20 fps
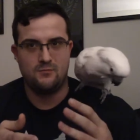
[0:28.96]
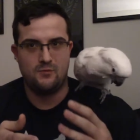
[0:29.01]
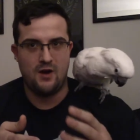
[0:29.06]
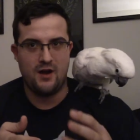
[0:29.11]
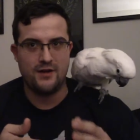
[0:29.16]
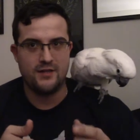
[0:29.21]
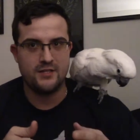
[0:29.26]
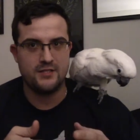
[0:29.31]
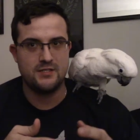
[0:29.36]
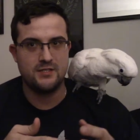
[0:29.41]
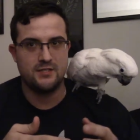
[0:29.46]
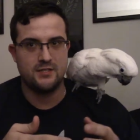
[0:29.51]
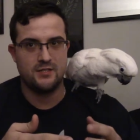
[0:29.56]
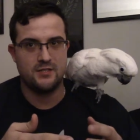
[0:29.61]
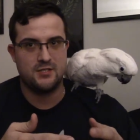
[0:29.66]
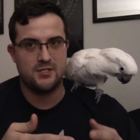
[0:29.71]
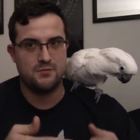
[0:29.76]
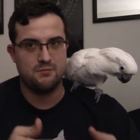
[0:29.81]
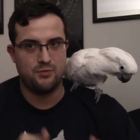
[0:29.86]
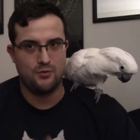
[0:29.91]
wanting to
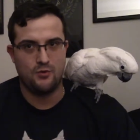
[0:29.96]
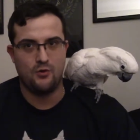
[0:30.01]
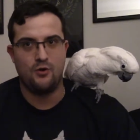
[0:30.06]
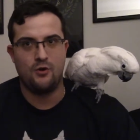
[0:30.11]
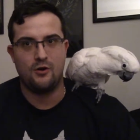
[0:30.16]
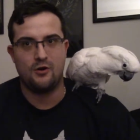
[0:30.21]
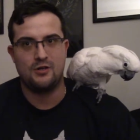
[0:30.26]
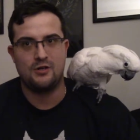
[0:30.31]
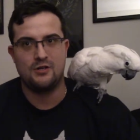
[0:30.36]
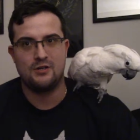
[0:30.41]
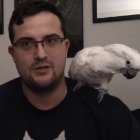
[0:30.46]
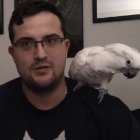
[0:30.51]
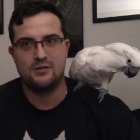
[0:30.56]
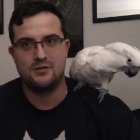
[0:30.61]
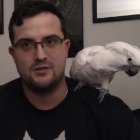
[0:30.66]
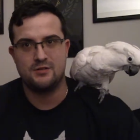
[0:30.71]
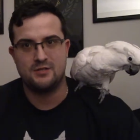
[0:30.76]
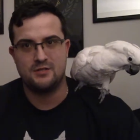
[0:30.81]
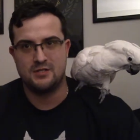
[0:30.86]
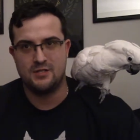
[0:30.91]
explore
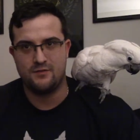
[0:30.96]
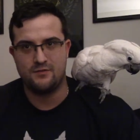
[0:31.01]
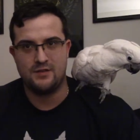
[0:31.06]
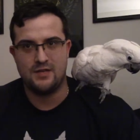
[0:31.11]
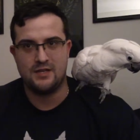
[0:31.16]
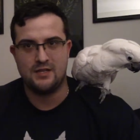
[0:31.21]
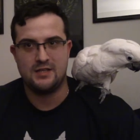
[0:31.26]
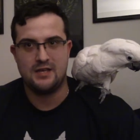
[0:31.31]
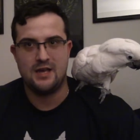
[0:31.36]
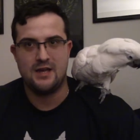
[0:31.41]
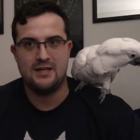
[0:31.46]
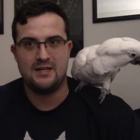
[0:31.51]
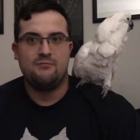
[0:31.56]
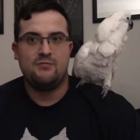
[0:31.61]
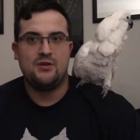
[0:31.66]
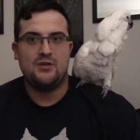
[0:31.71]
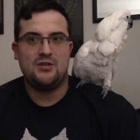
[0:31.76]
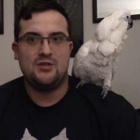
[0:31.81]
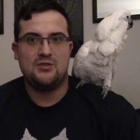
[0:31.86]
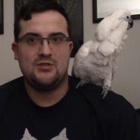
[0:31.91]
and stuff like that,
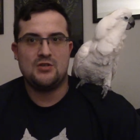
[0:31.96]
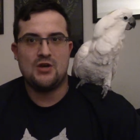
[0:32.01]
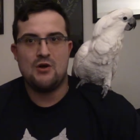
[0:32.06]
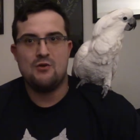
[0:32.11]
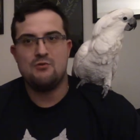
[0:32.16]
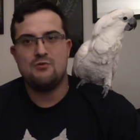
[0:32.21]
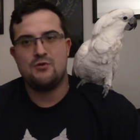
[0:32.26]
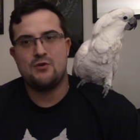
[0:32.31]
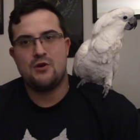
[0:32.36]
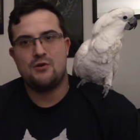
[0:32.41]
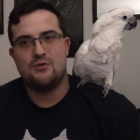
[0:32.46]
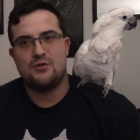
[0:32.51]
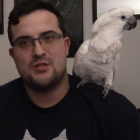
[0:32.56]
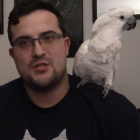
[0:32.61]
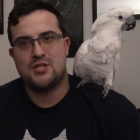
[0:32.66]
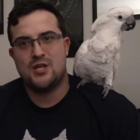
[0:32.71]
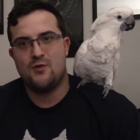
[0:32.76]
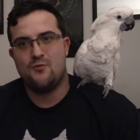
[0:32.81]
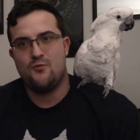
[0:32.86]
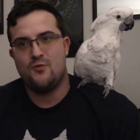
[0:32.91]
but you don't go
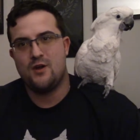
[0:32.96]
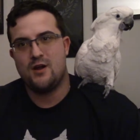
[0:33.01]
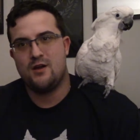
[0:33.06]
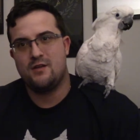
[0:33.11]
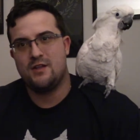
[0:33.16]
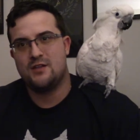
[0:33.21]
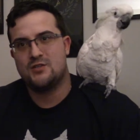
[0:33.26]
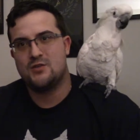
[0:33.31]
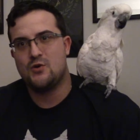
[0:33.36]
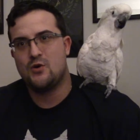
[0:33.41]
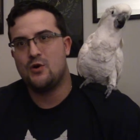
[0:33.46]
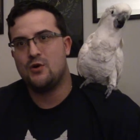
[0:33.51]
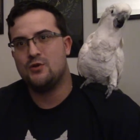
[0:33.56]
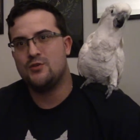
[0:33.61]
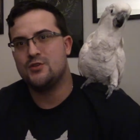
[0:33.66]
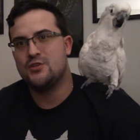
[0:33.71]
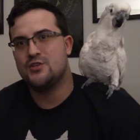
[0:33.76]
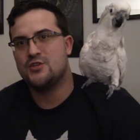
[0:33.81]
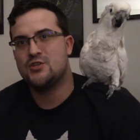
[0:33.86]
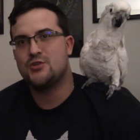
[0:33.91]
somewhere that's
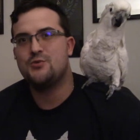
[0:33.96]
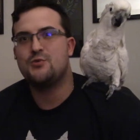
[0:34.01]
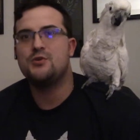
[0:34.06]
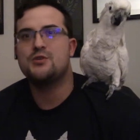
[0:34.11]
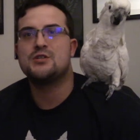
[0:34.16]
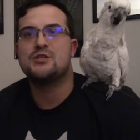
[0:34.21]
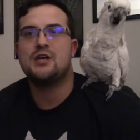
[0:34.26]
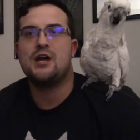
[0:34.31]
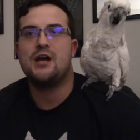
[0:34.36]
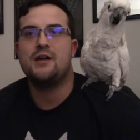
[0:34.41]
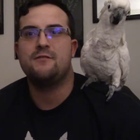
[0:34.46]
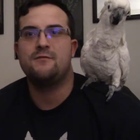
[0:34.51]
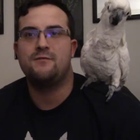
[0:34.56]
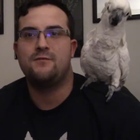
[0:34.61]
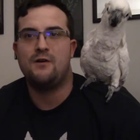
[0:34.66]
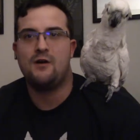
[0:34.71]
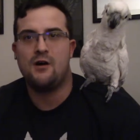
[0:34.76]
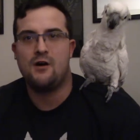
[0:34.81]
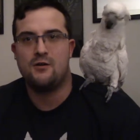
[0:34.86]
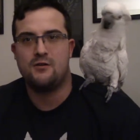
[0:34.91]
called the Suicide
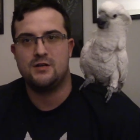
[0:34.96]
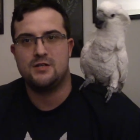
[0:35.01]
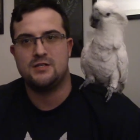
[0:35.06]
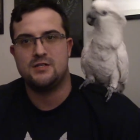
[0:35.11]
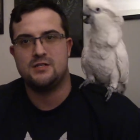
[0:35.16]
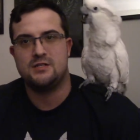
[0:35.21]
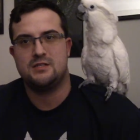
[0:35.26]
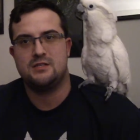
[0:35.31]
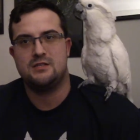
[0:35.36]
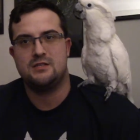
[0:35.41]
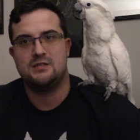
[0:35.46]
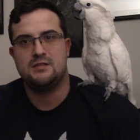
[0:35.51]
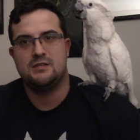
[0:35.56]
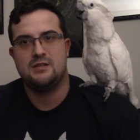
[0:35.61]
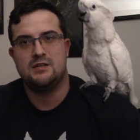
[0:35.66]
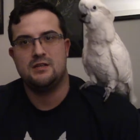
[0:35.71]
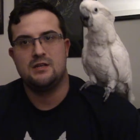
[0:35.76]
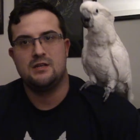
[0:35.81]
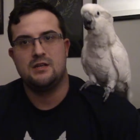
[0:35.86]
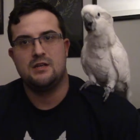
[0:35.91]

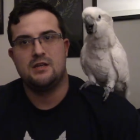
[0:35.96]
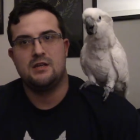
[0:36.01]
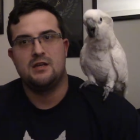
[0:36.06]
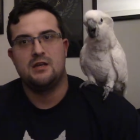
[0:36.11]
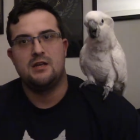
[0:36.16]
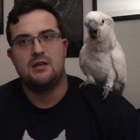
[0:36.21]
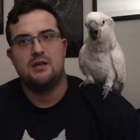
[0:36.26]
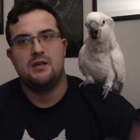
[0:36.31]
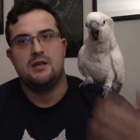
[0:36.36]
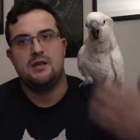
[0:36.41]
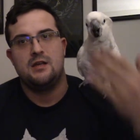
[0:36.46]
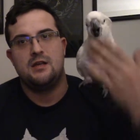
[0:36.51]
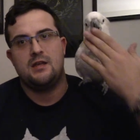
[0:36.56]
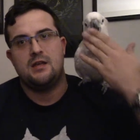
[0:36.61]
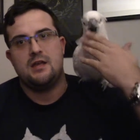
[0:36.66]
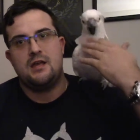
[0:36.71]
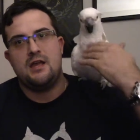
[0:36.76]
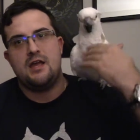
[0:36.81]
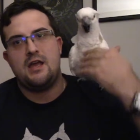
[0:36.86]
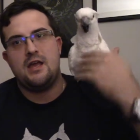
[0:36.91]
Forest
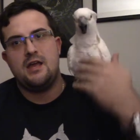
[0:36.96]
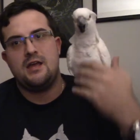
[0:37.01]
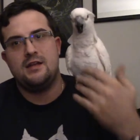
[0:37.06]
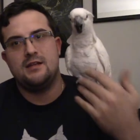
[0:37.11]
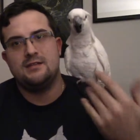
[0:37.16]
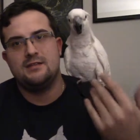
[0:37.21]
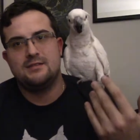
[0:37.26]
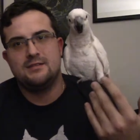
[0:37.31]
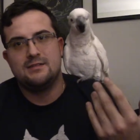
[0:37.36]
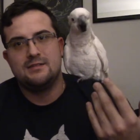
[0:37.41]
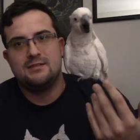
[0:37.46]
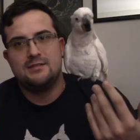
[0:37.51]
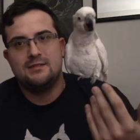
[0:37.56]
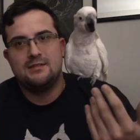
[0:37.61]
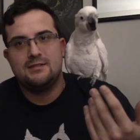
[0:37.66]
and